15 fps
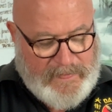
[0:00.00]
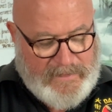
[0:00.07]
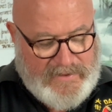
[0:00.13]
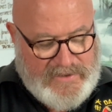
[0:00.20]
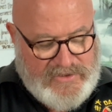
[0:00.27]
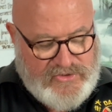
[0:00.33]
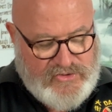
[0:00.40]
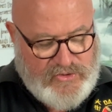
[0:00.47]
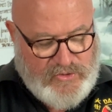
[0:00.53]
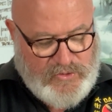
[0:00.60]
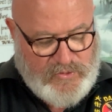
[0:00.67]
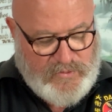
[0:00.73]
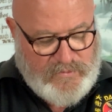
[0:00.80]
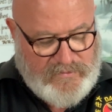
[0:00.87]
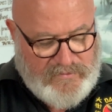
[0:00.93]
is
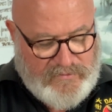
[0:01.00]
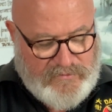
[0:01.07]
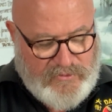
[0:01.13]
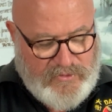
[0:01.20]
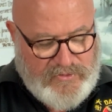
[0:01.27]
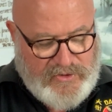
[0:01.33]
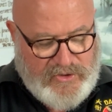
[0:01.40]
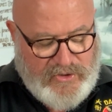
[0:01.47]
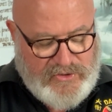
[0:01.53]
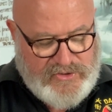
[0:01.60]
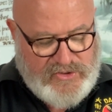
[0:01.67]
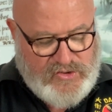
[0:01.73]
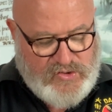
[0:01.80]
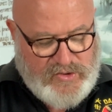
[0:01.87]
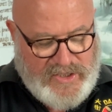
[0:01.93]
to, through the
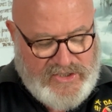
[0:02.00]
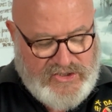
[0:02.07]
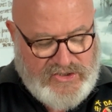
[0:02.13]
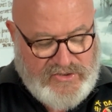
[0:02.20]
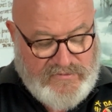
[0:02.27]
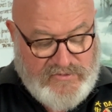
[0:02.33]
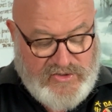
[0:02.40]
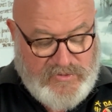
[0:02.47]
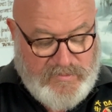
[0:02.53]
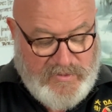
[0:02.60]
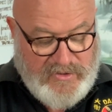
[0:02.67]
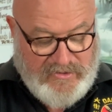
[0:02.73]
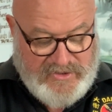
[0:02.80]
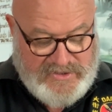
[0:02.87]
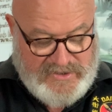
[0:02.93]
concentration of
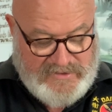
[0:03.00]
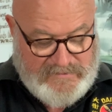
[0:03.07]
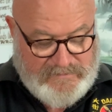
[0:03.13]
spirit,